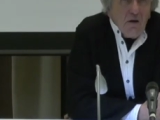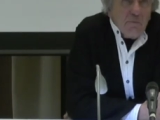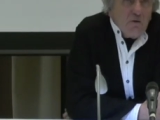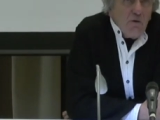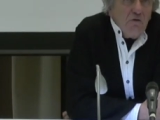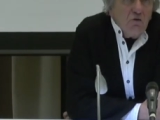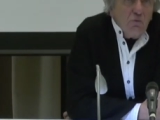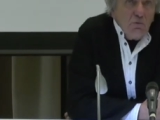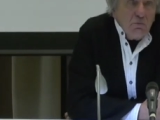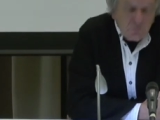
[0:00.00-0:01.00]
between
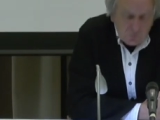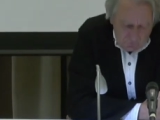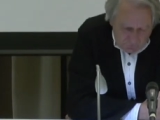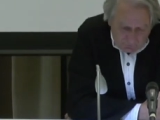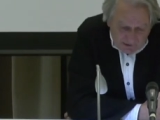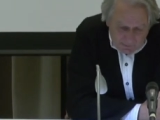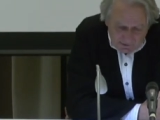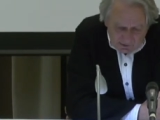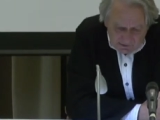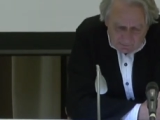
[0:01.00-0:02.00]
two
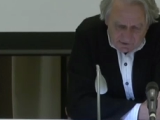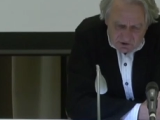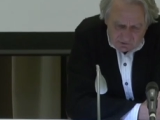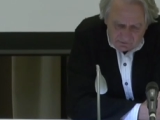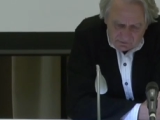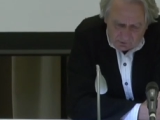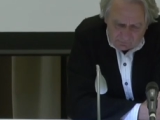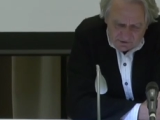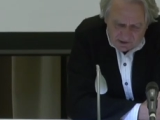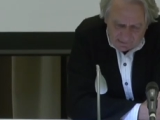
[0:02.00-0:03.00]
fundamental dimensions
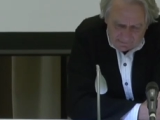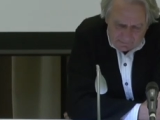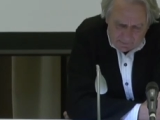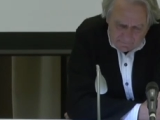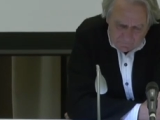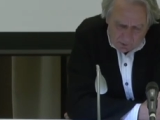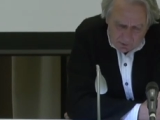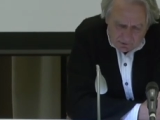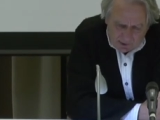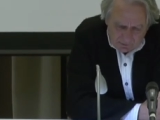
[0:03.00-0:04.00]
of time.
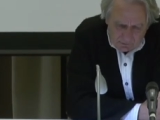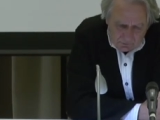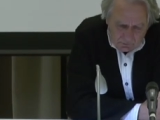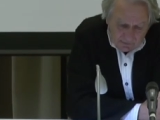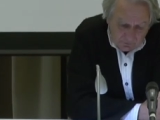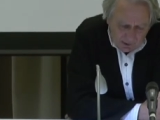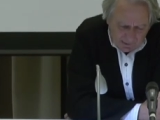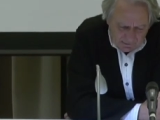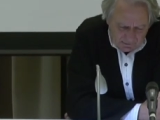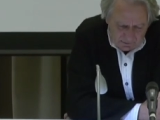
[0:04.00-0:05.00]
Time as a
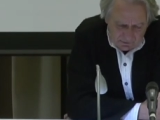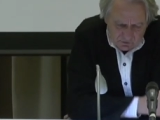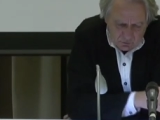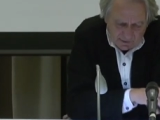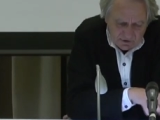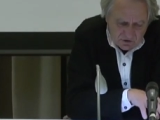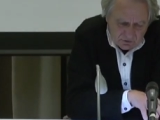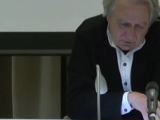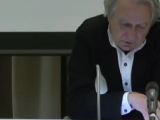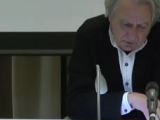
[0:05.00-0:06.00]
line
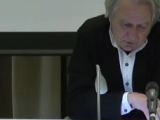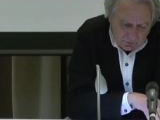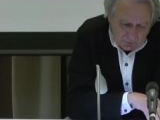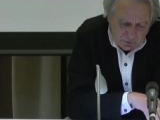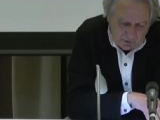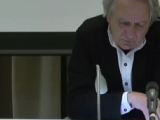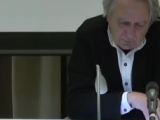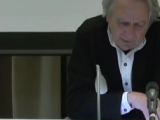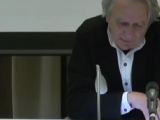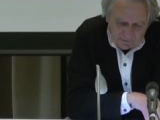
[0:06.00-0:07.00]
stretched between the
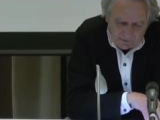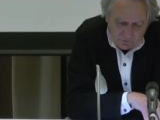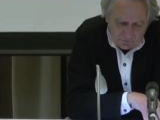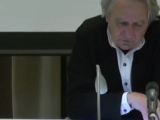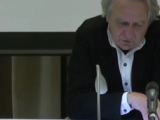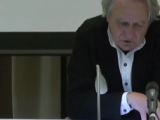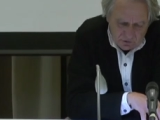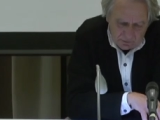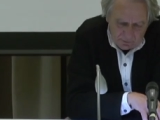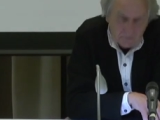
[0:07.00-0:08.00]
past and the
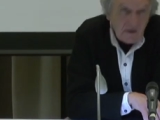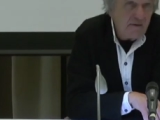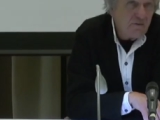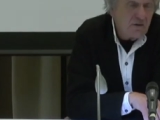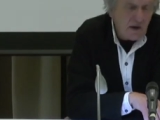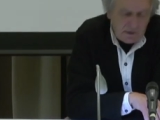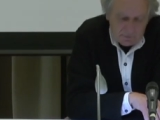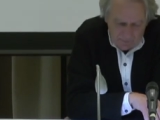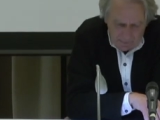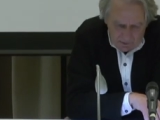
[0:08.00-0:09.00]
future, and
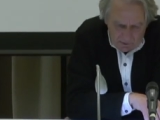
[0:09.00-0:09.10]
time